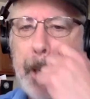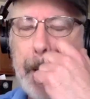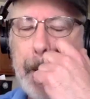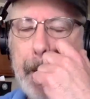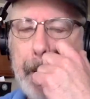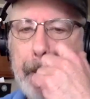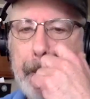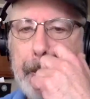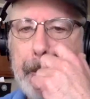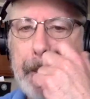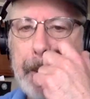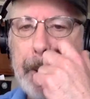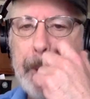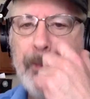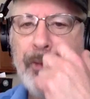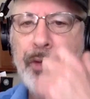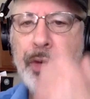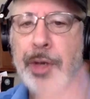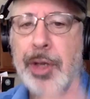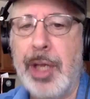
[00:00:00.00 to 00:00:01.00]
um,
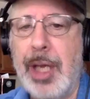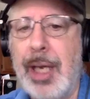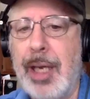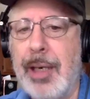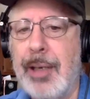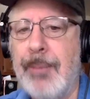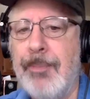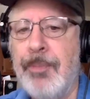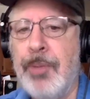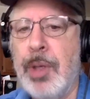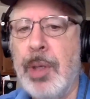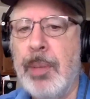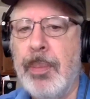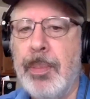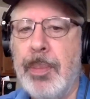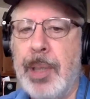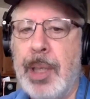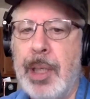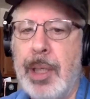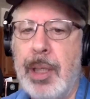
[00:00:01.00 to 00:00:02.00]
for that.
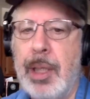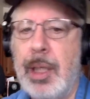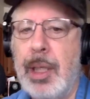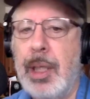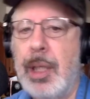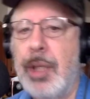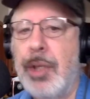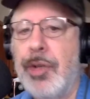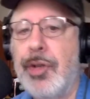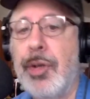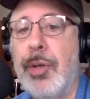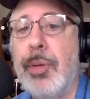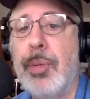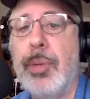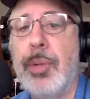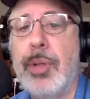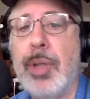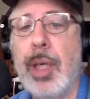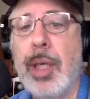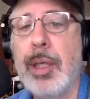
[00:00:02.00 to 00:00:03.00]
But
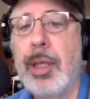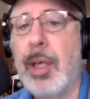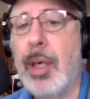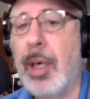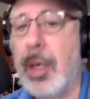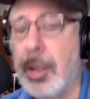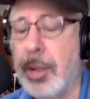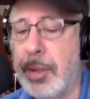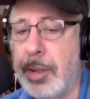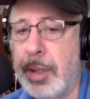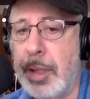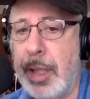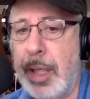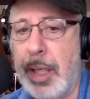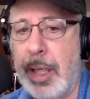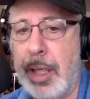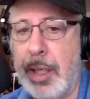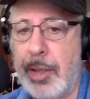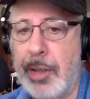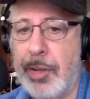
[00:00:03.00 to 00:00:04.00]
so John Carlton
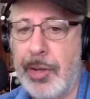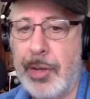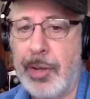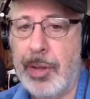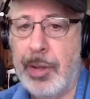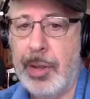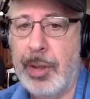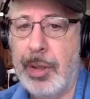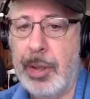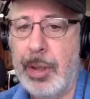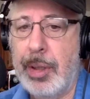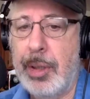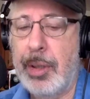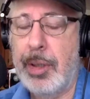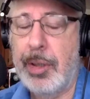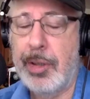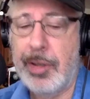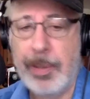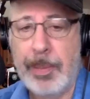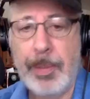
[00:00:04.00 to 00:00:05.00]
has
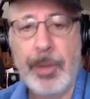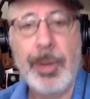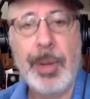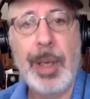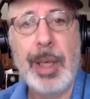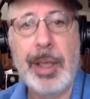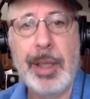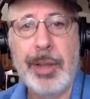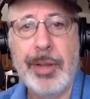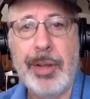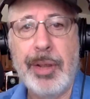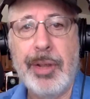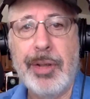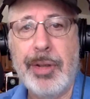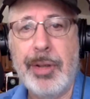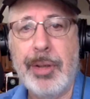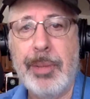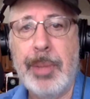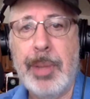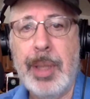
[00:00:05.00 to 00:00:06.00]
the simple writing
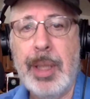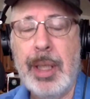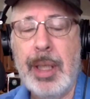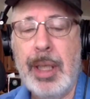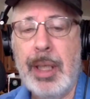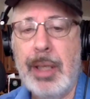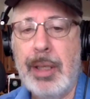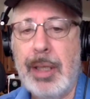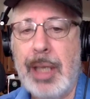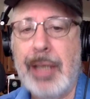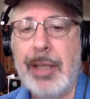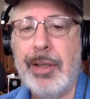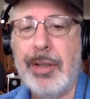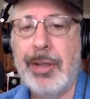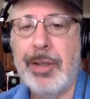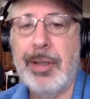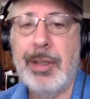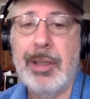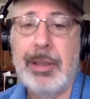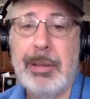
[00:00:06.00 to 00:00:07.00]
system.
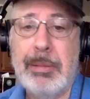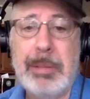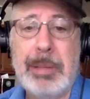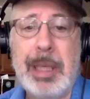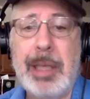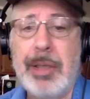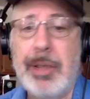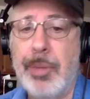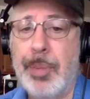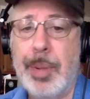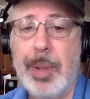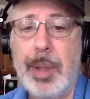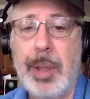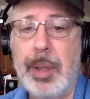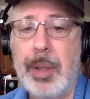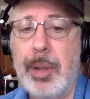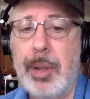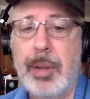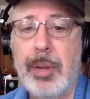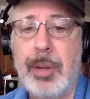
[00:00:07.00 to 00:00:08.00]
That's that's a
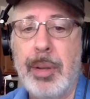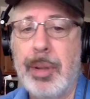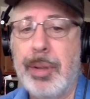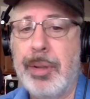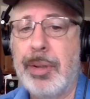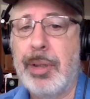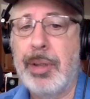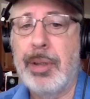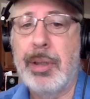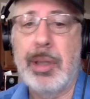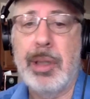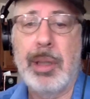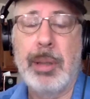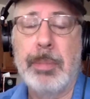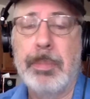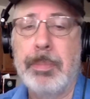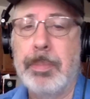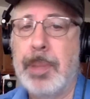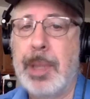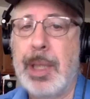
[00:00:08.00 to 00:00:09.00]
really good course. It's
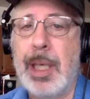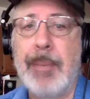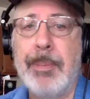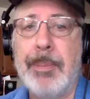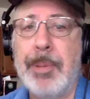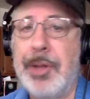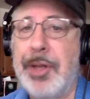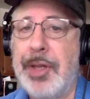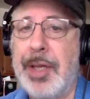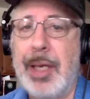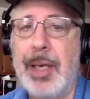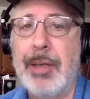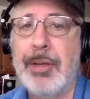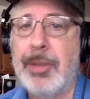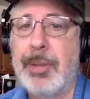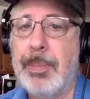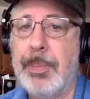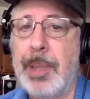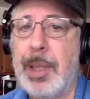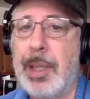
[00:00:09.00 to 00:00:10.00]
a couple
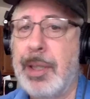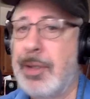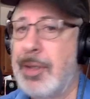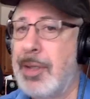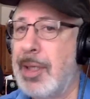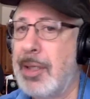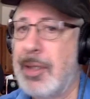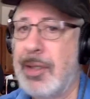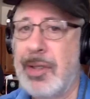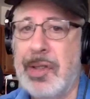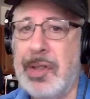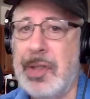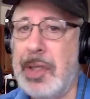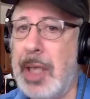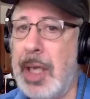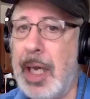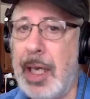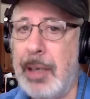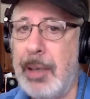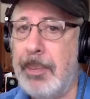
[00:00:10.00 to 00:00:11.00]
thousand bucks. That's
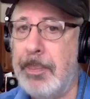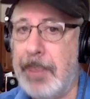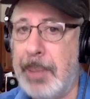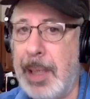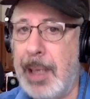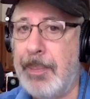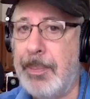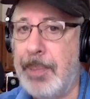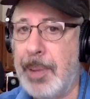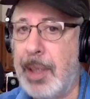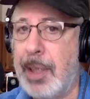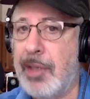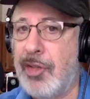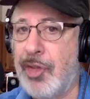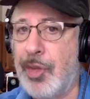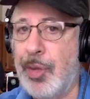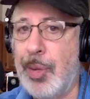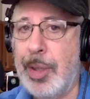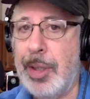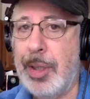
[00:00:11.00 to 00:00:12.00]
not a bad
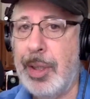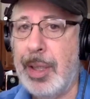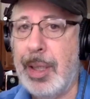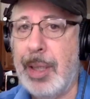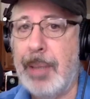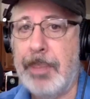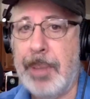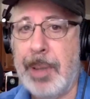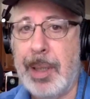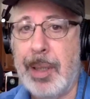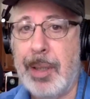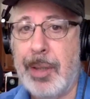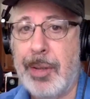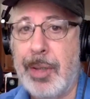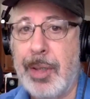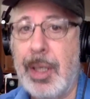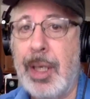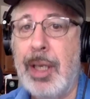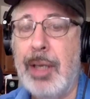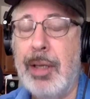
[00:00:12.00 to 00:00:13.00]
price for what you get
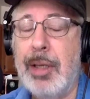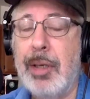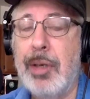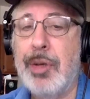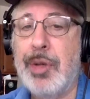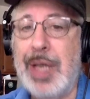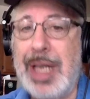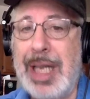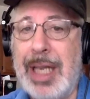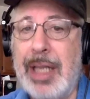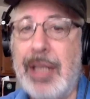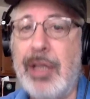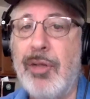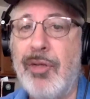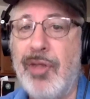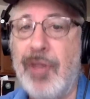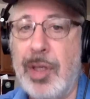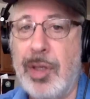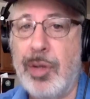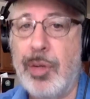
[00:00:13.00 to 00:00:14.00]
because there's
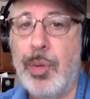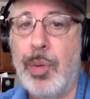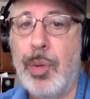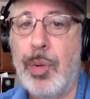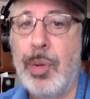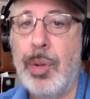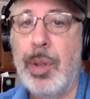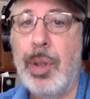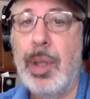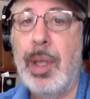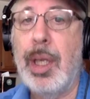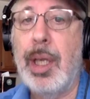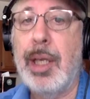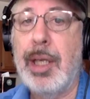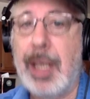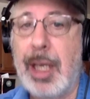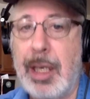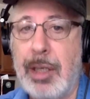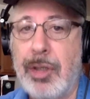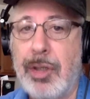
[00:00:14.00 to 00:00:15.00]
individual
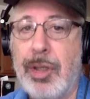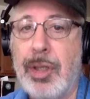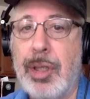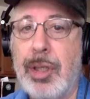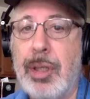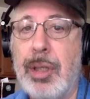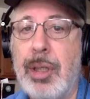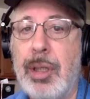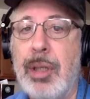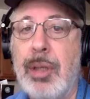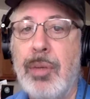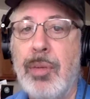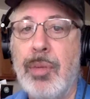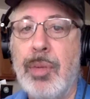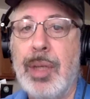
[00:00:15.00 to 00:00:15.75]
attention